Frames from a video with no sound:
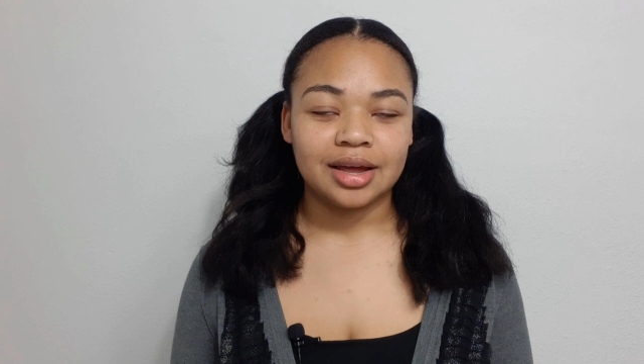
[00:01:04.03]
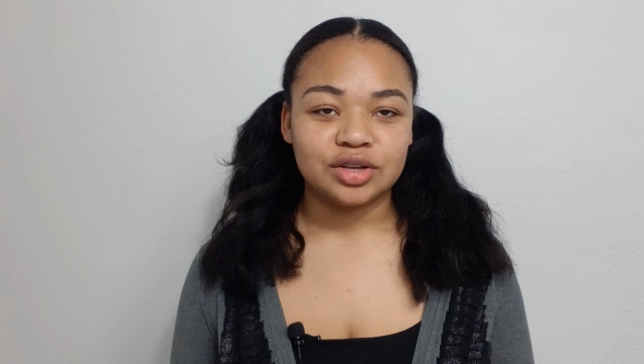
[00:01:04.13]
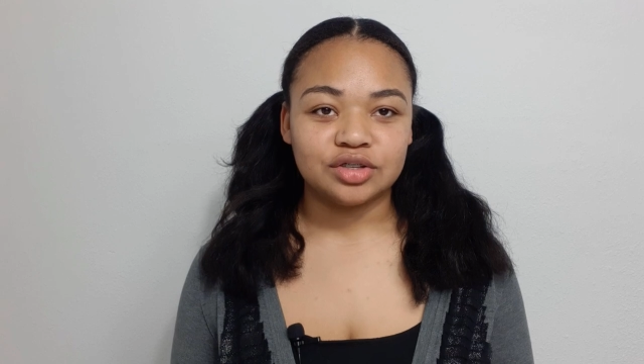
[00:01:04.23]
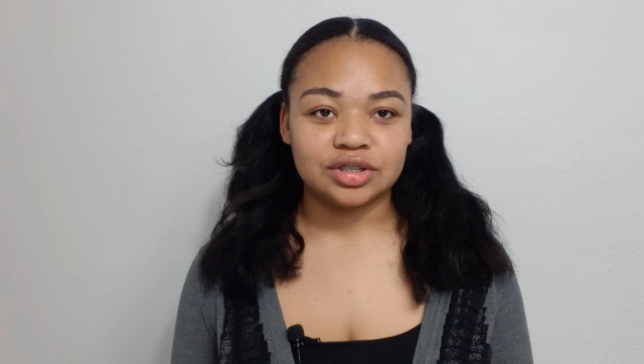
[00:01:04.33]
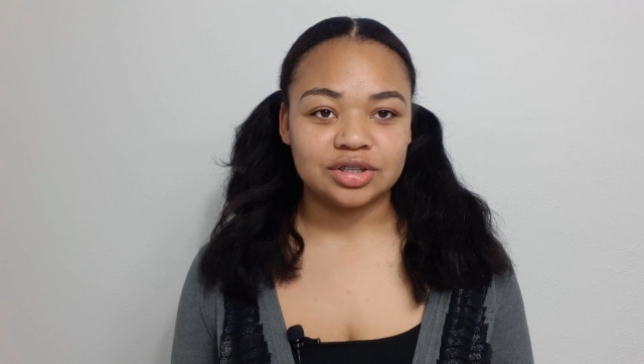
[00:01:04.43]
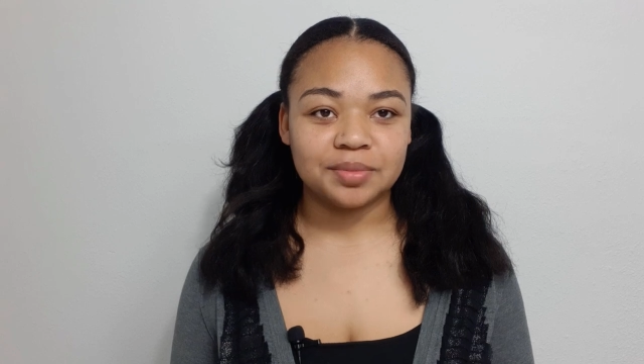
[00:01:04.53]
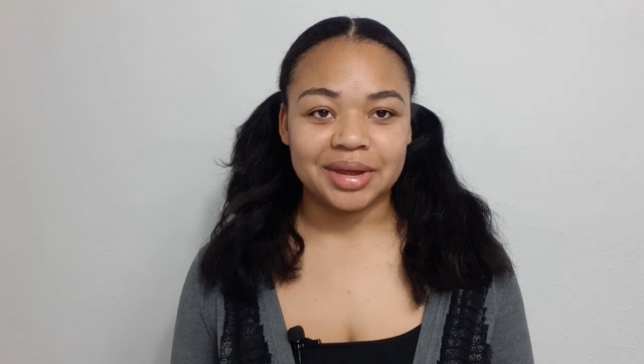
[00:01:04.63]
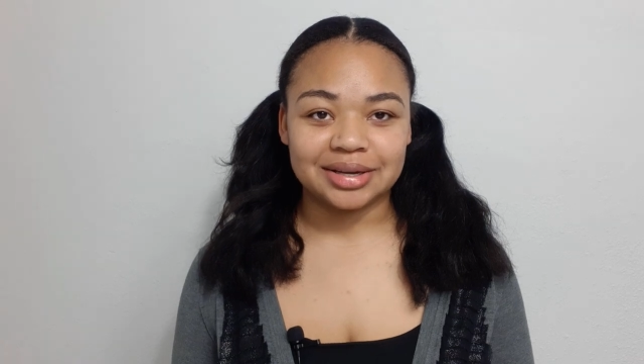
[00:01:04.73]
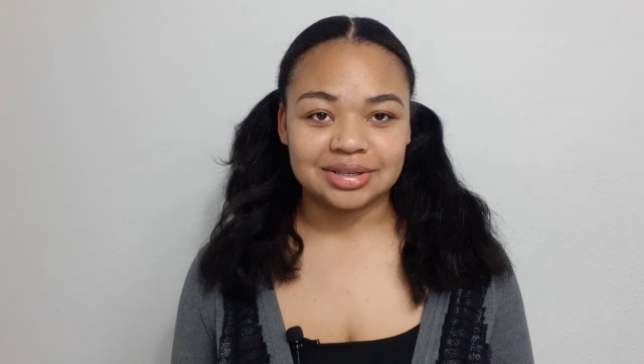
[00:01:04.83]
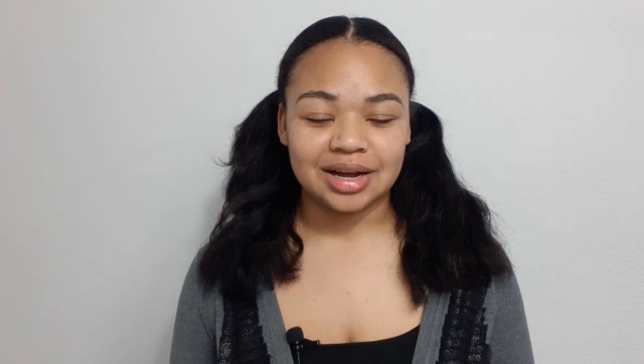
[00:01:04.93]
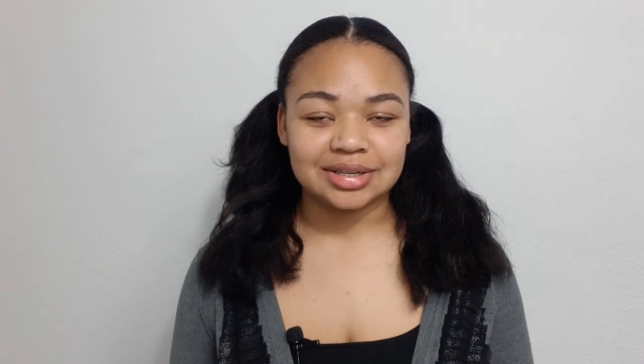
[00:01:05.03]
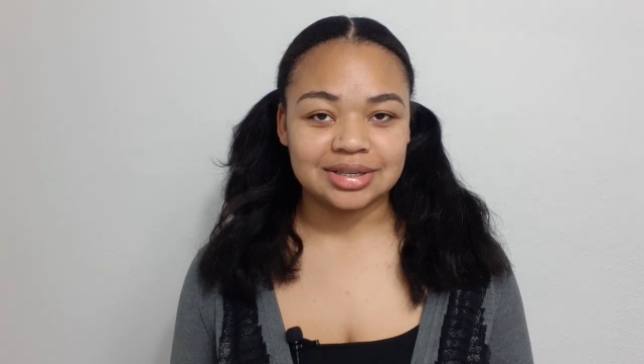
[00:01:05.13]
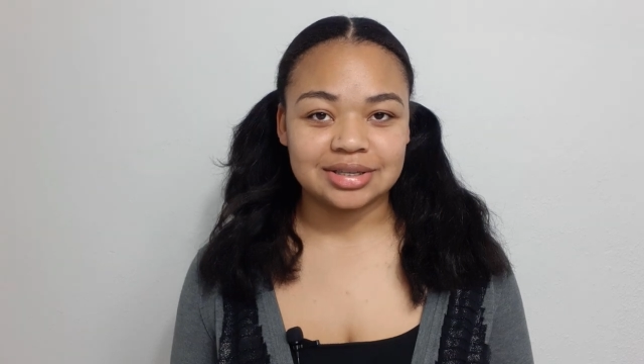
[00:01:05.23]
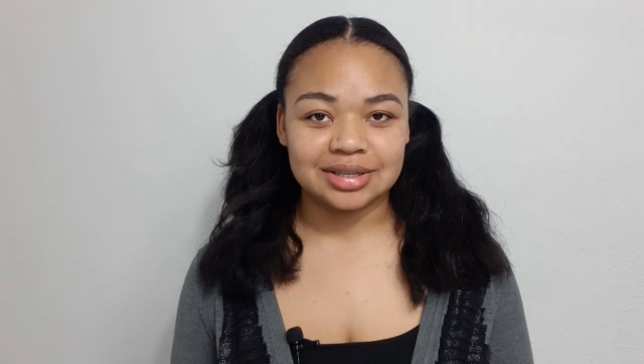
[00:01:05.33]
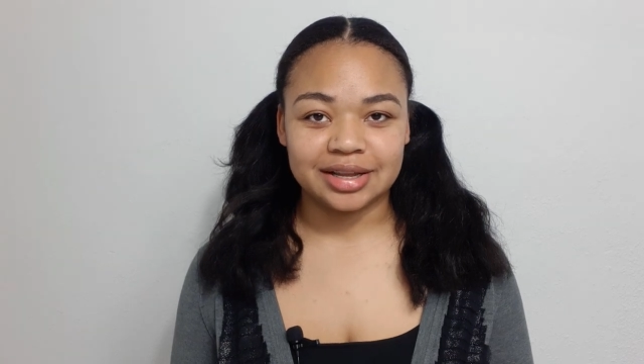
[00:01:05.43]
just to make
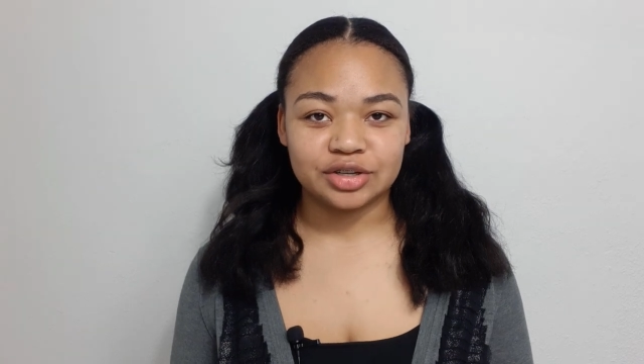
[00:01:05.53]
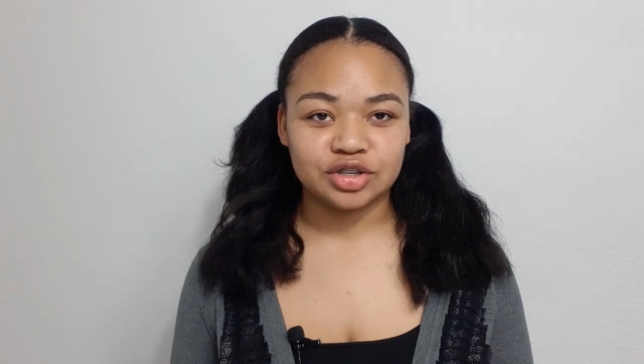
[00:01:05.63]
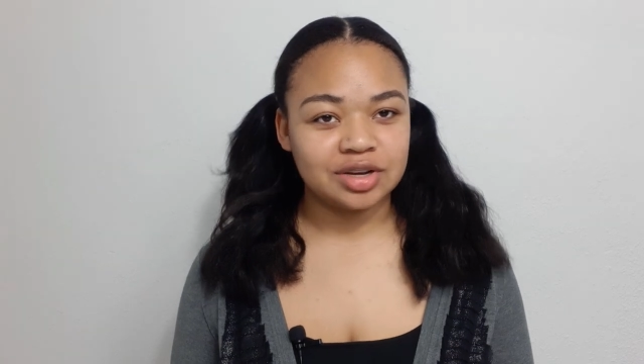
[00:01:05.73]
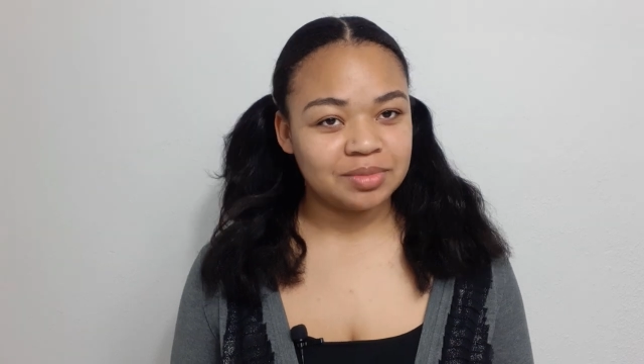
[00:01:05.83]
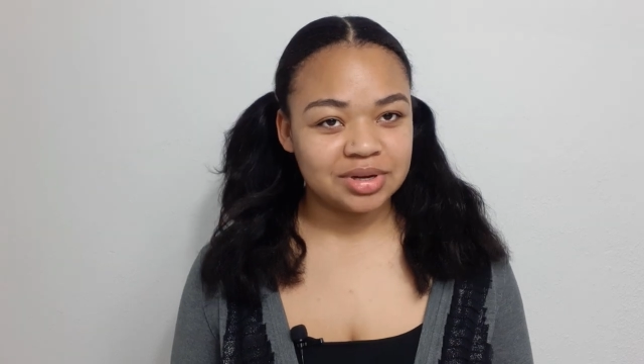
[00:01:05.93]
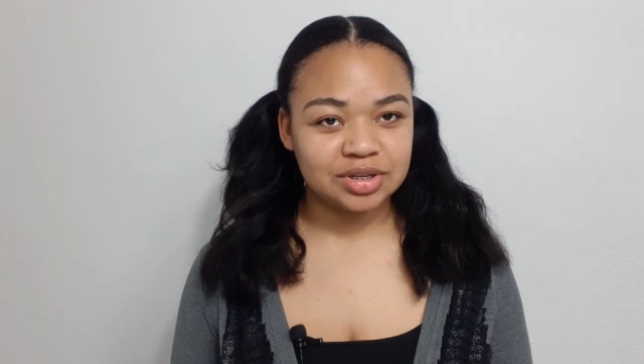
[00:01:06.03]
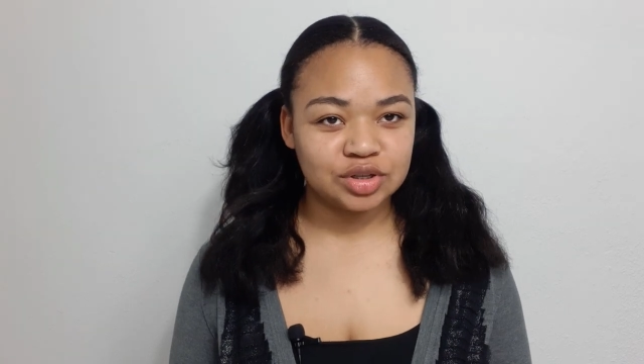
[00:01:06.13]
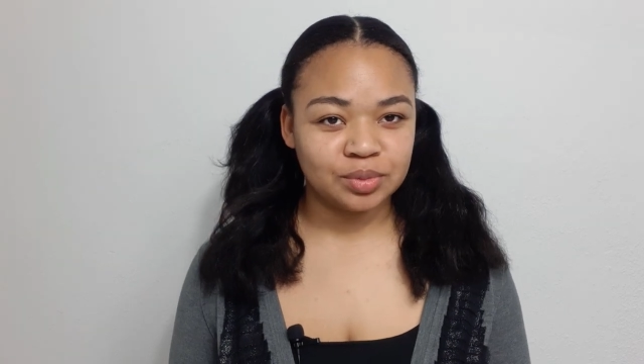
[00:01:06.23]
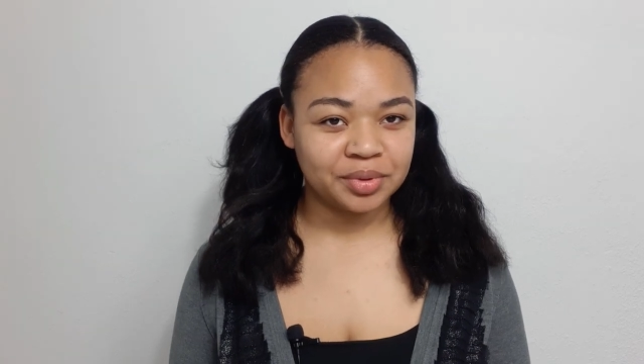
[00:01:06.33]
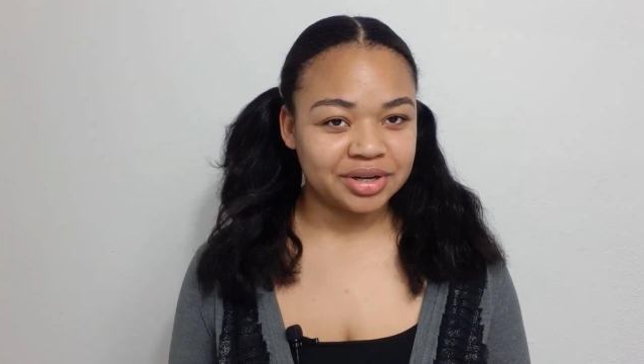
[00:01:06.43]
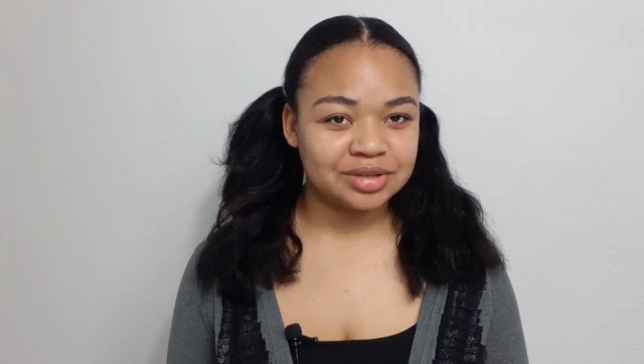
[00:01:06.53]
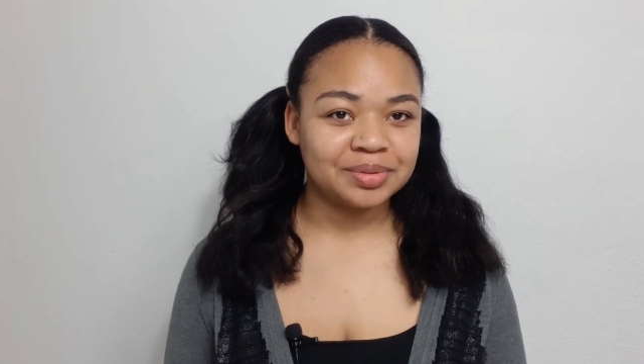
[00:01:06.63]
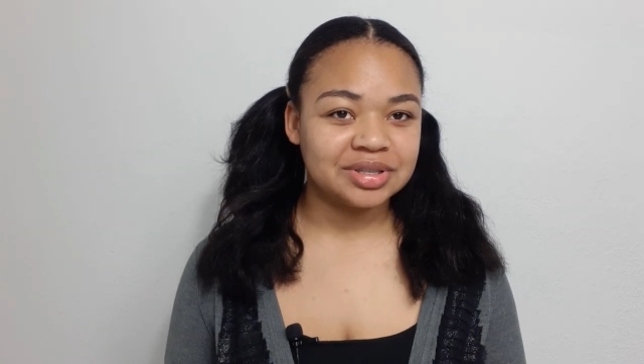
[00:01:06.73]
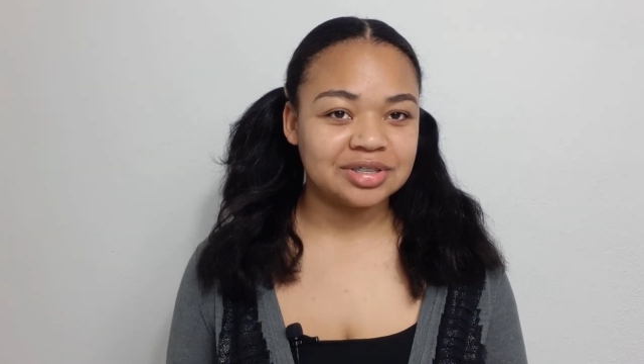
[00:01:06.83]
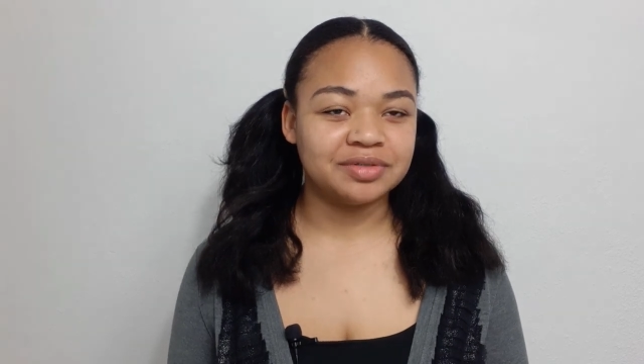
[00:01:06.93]
sauces that shouldn't be super
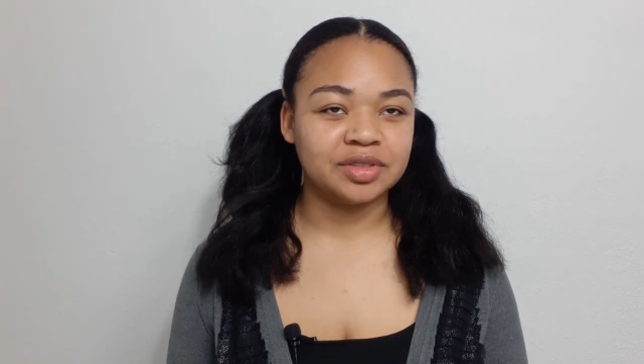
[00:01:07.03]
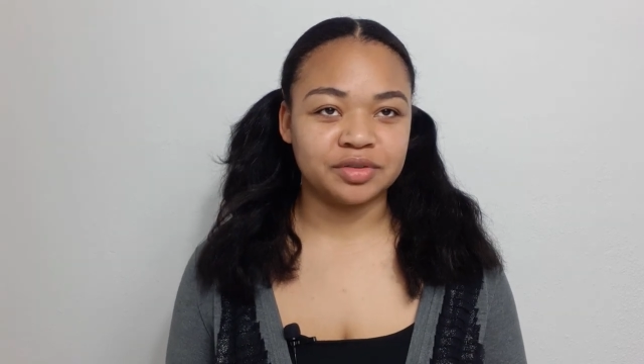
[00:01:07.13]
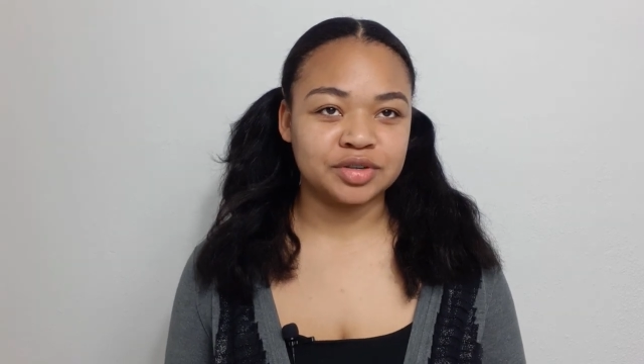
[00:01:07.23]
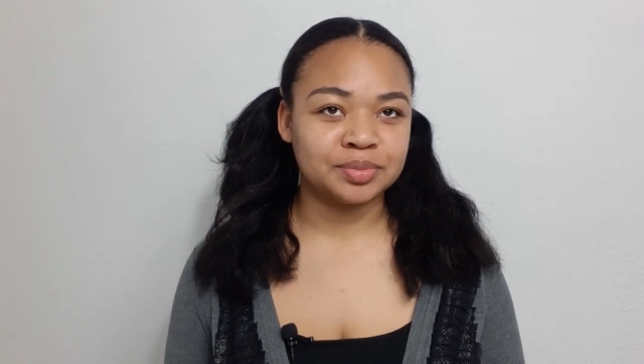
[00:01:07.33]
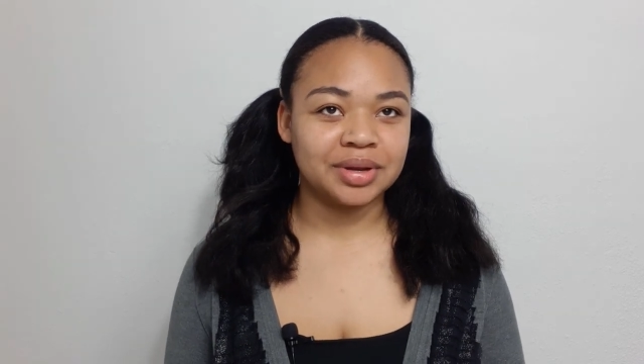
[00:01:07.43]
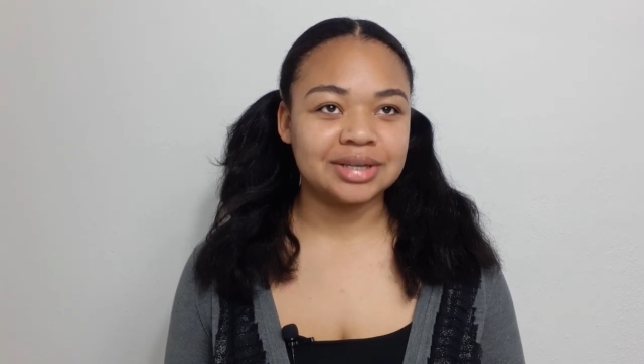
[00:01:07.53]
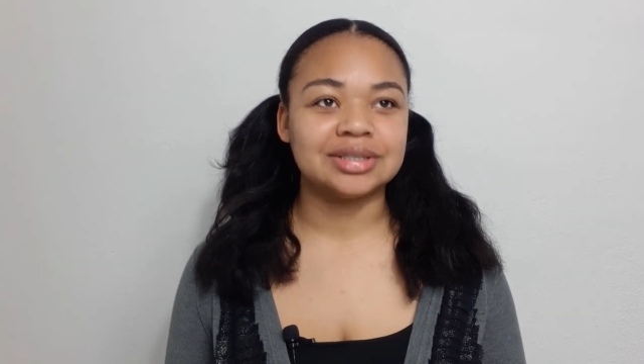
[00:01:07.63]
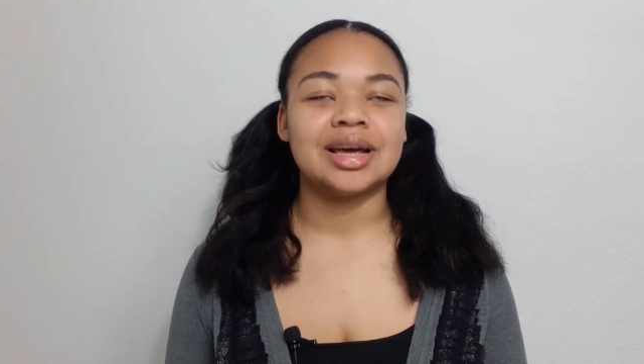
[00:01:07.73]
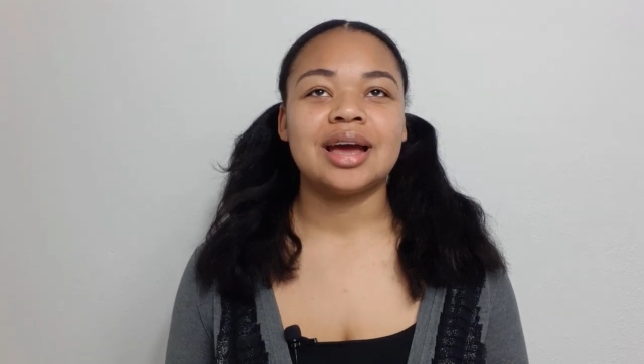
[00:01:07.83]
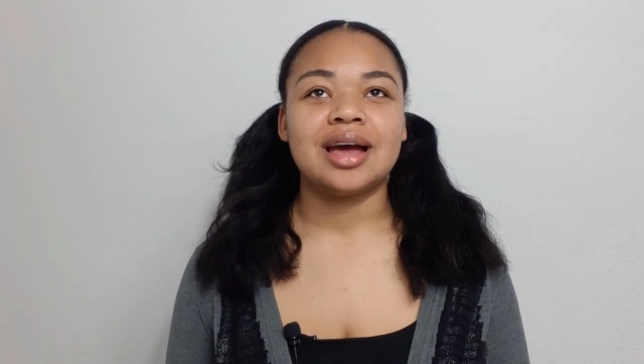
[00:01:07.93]
expensive in the first place,